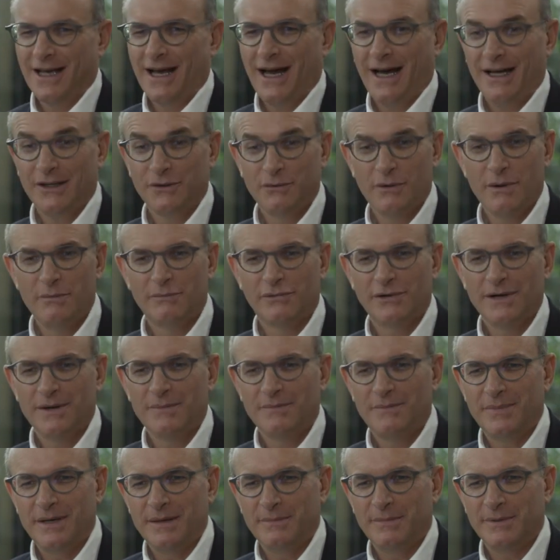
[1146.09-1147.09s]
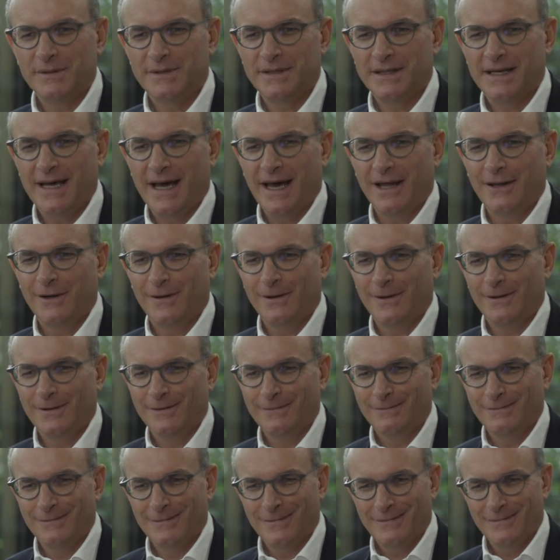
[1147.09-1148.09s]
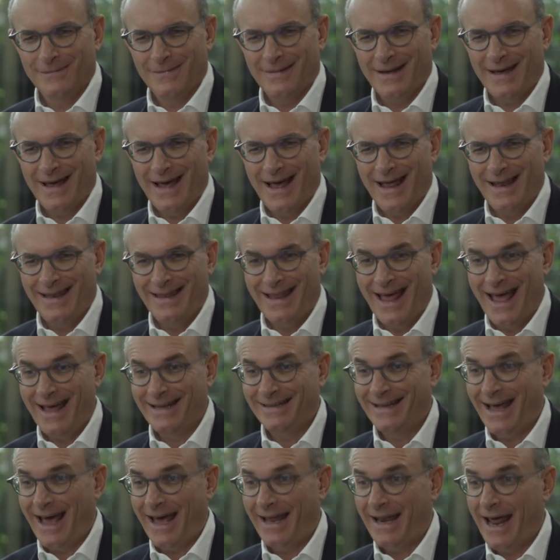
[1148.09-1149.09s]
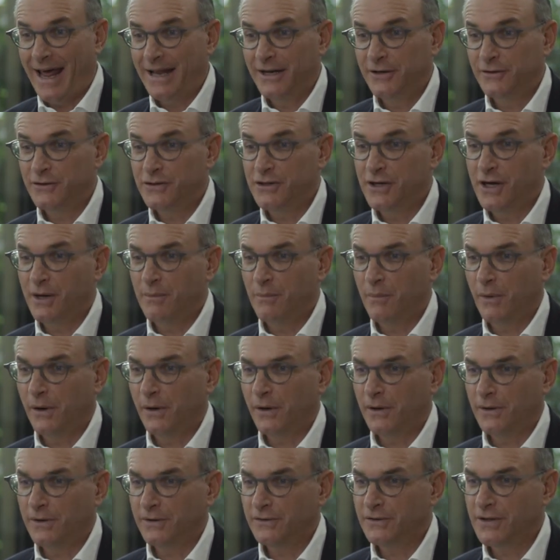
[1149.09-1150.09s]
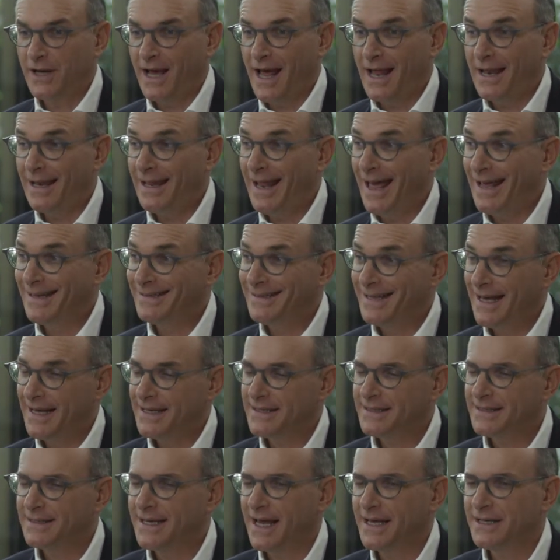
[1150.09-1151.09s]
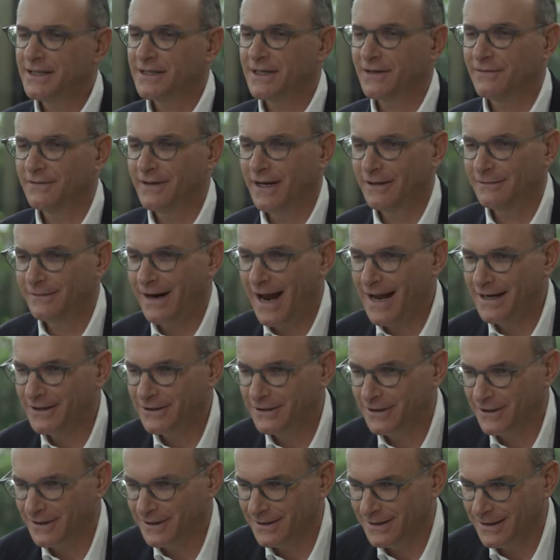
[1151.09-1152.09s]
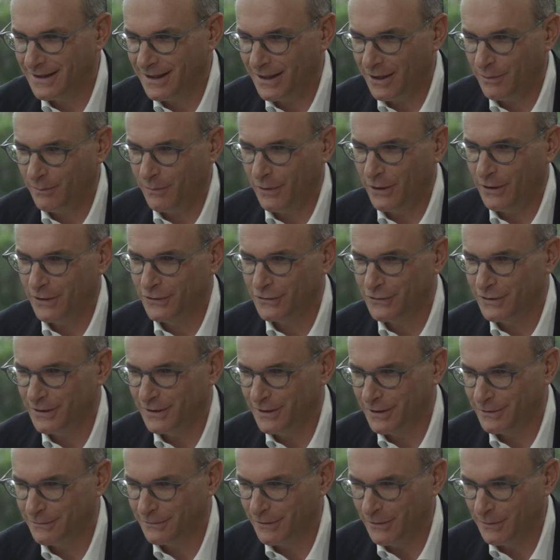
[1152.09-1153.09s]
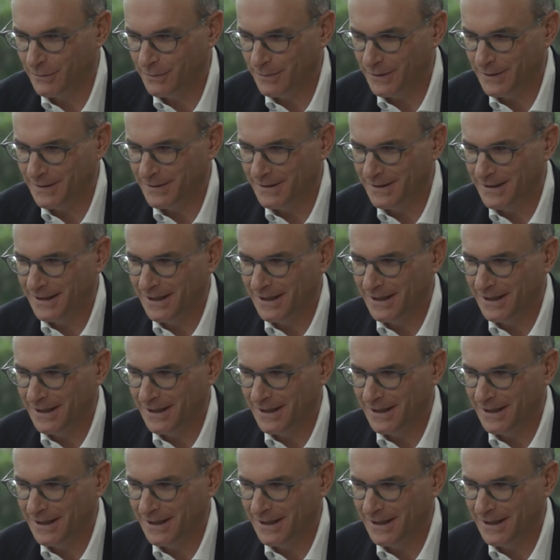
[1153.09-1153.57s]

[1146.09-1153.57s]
How do we bring people together and let that energy emerge and let that sense of direction emerge in the group?